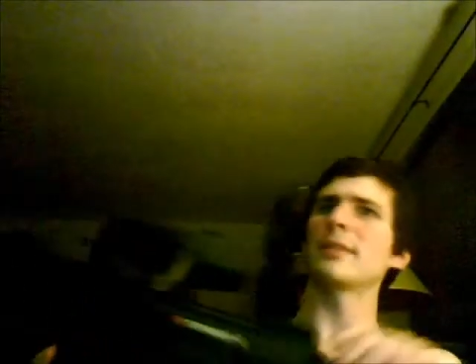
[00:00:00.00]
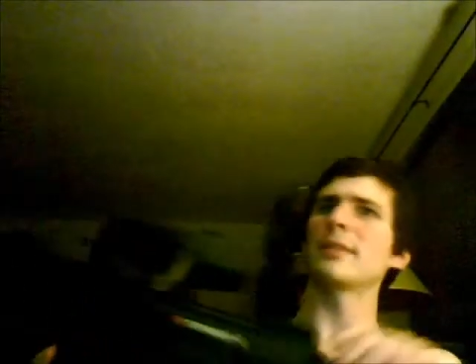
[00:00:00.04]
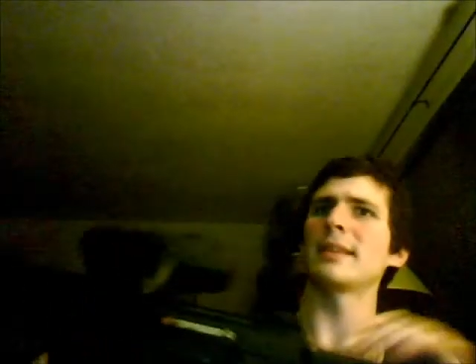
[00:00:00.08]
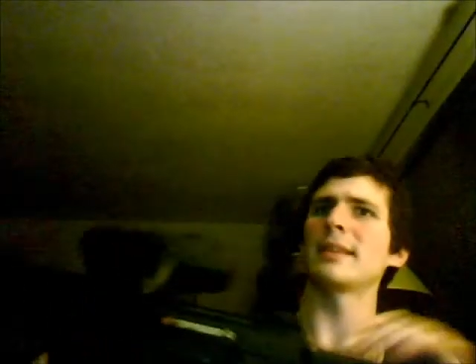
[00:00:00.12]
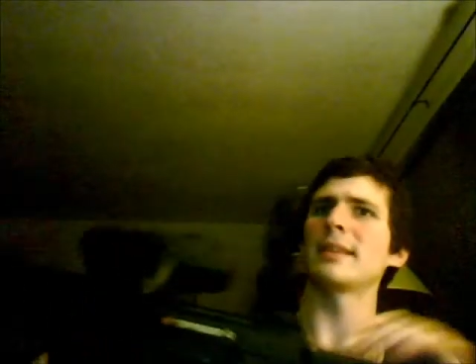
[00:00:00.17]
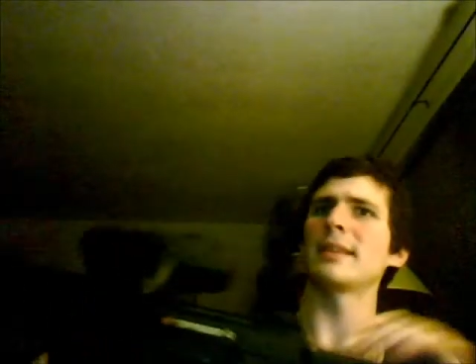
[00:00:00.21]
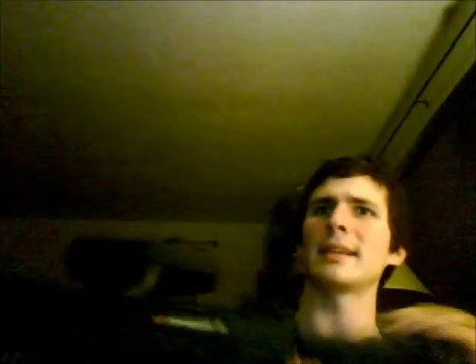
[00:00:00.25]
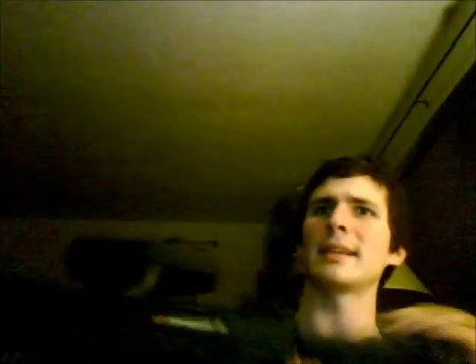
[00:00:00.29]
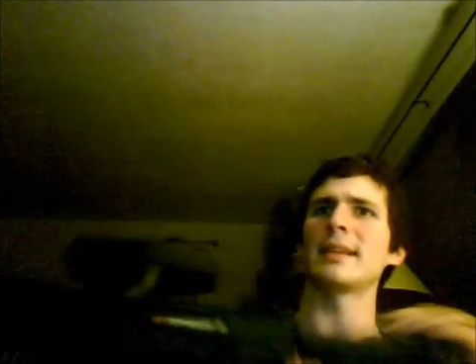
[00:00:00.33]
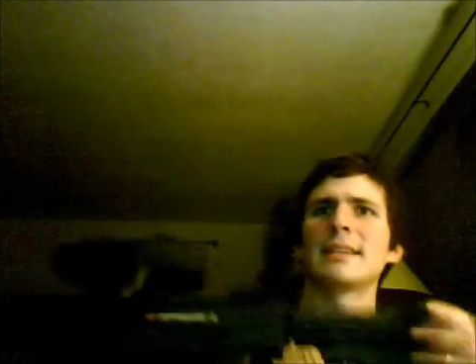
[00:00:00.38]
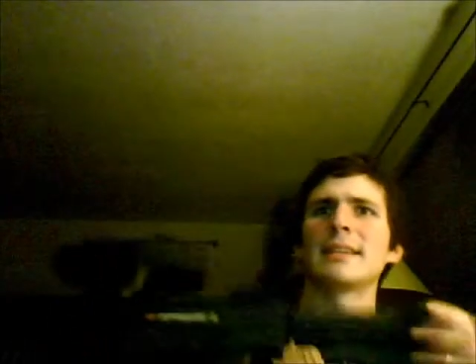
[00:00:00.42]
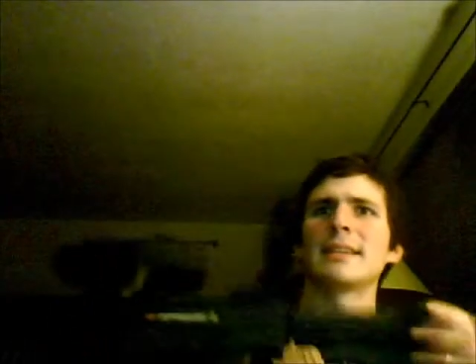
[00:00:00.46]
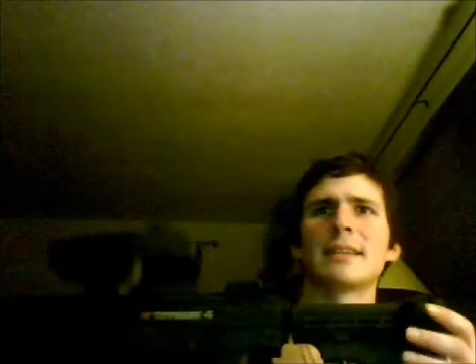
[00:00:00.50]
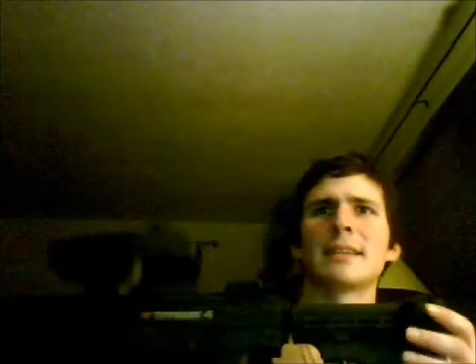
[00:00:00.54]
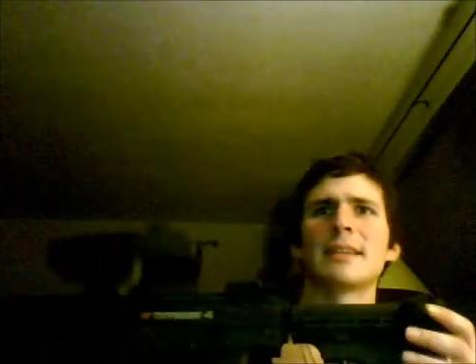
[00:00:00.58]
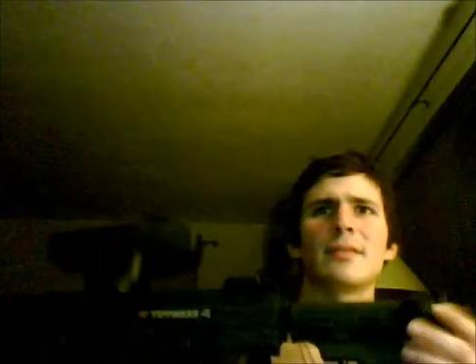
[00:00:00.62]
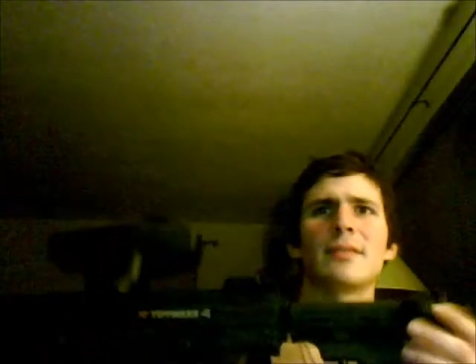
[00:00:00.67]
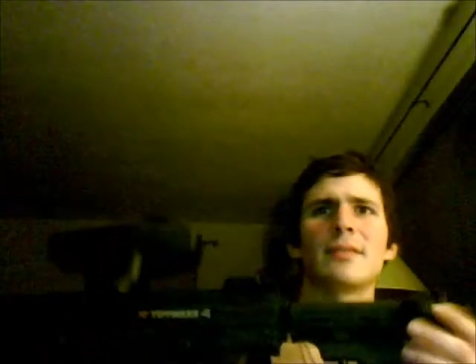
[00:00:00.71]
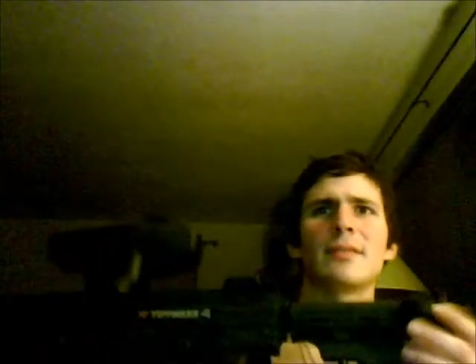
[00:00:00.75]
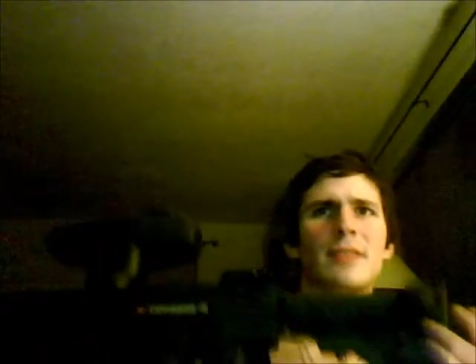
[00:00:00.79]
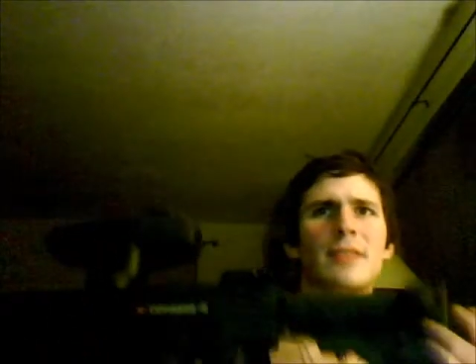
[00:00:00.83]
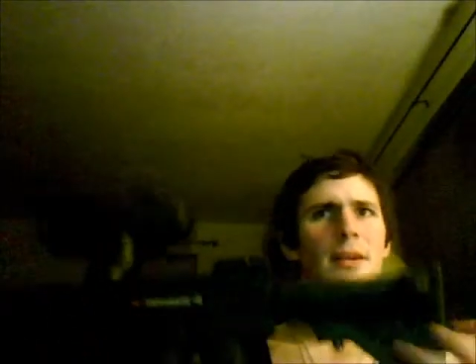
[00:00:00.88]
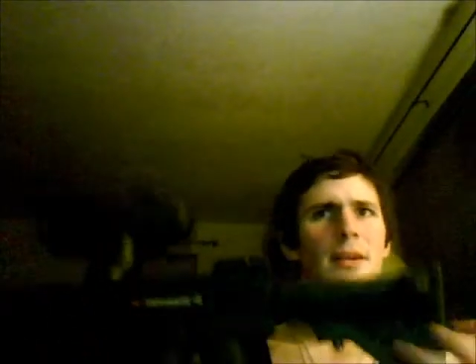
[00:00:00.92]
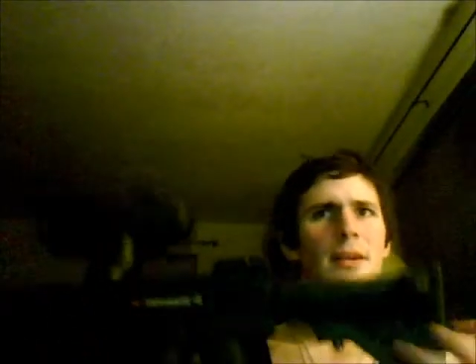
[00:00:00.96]
things
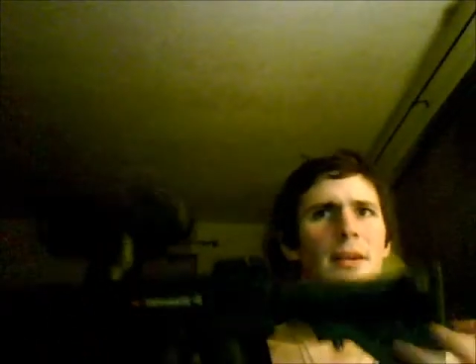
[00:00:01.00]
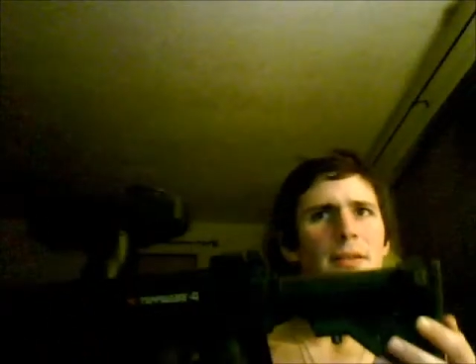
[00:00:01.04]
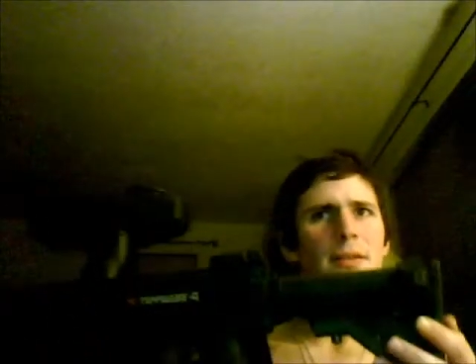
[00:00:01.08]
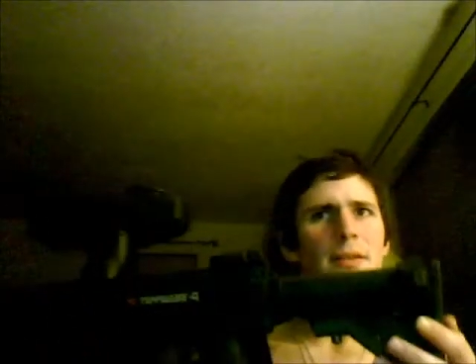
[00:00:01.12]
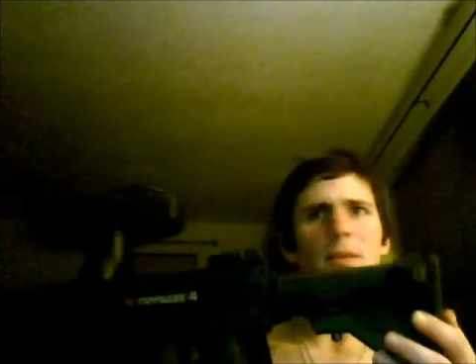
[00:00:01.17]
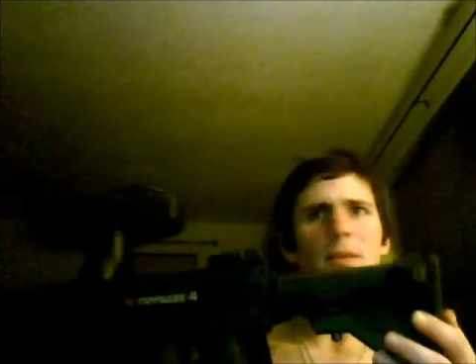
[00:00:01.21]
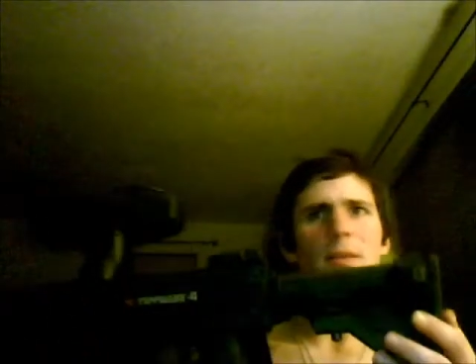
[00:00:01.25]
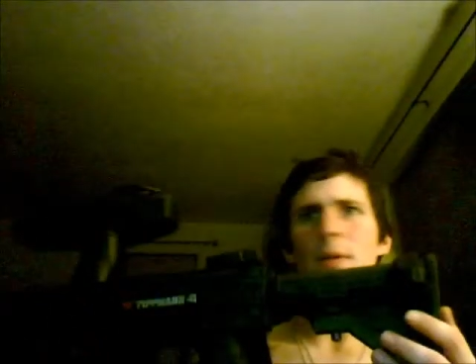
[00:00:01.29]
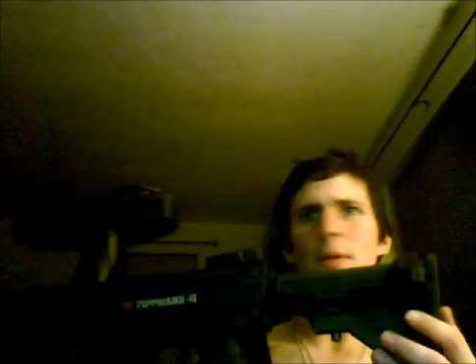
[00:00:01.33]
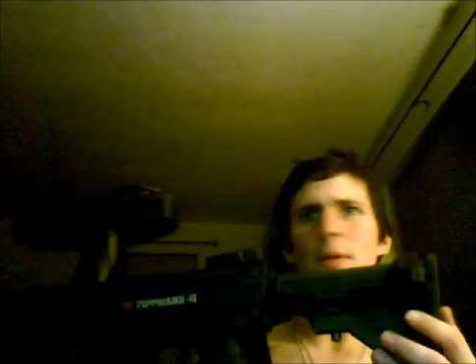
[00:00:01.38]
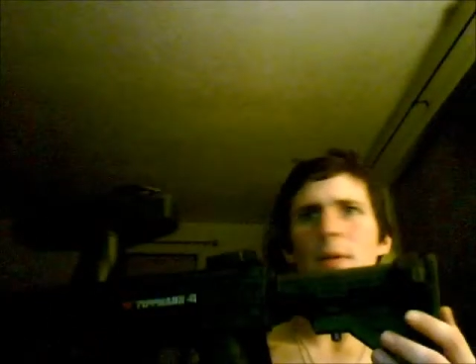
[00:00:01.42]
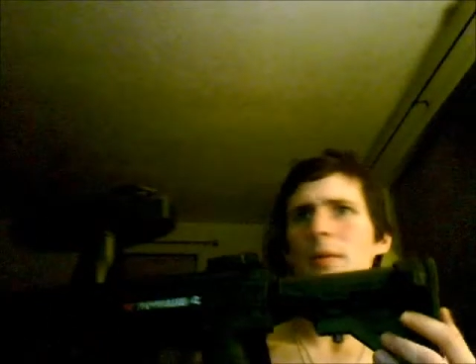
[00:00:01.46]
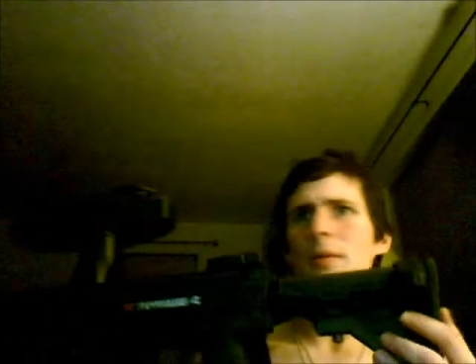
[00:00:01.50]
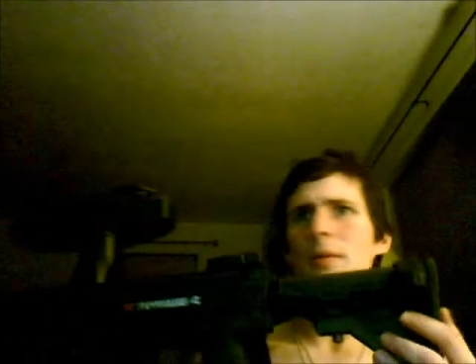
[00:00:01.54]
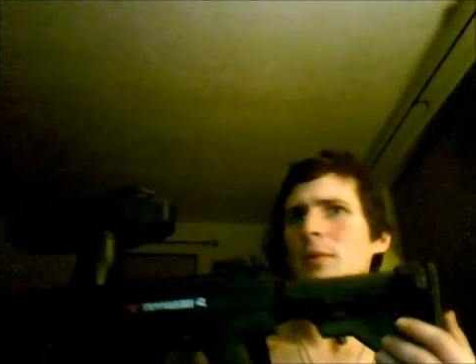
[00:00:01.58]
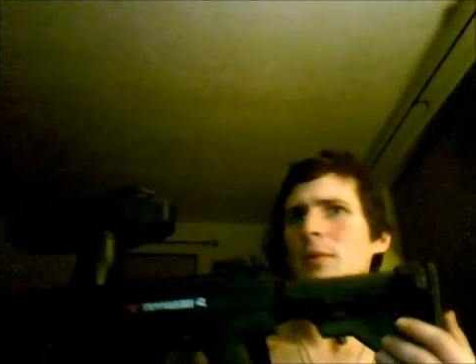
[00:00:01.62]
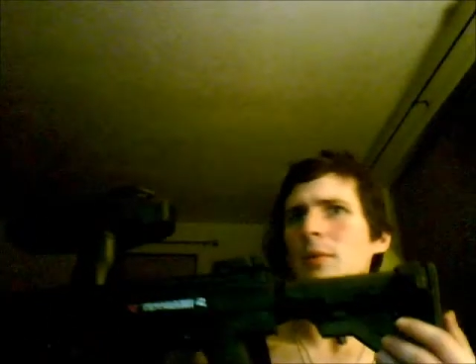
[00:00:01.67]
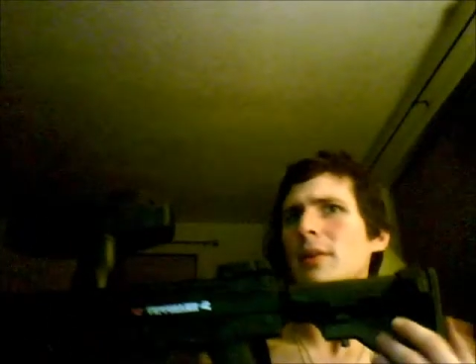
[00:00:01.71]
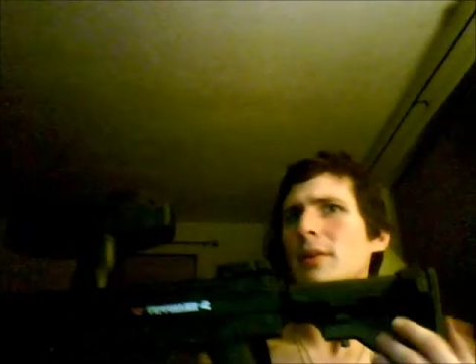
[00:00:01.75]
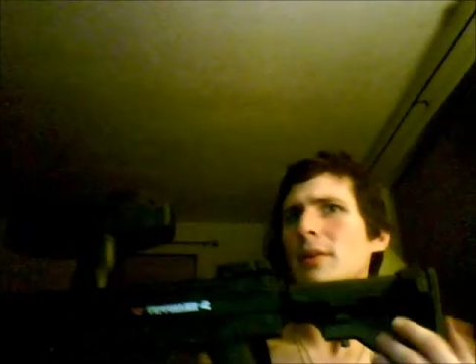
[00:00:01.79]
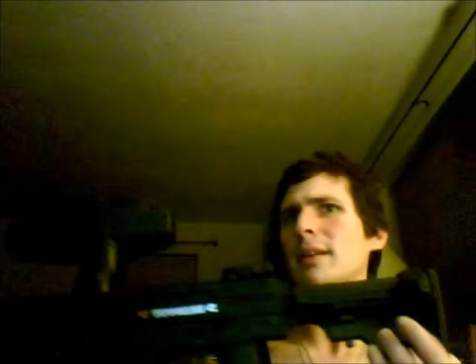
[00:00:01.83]
I've done to it were